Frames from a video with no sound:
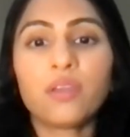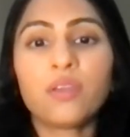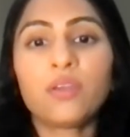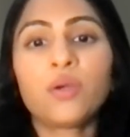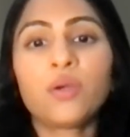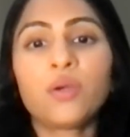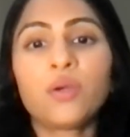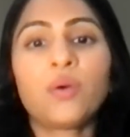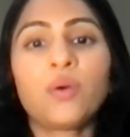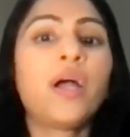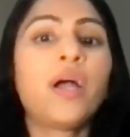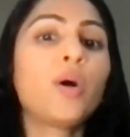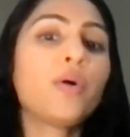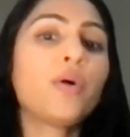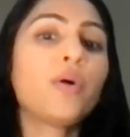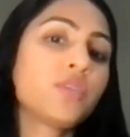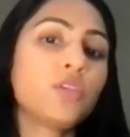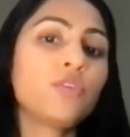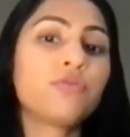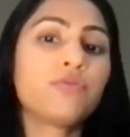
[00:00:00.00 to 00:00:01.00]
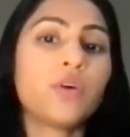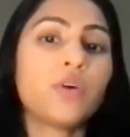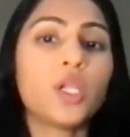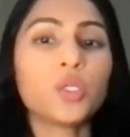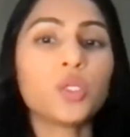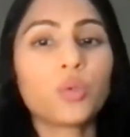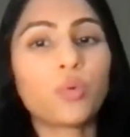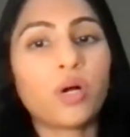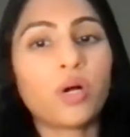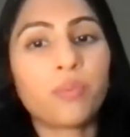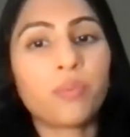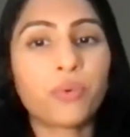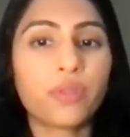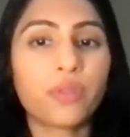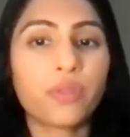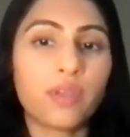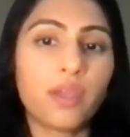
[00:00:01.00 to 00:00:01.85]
how often you follow up with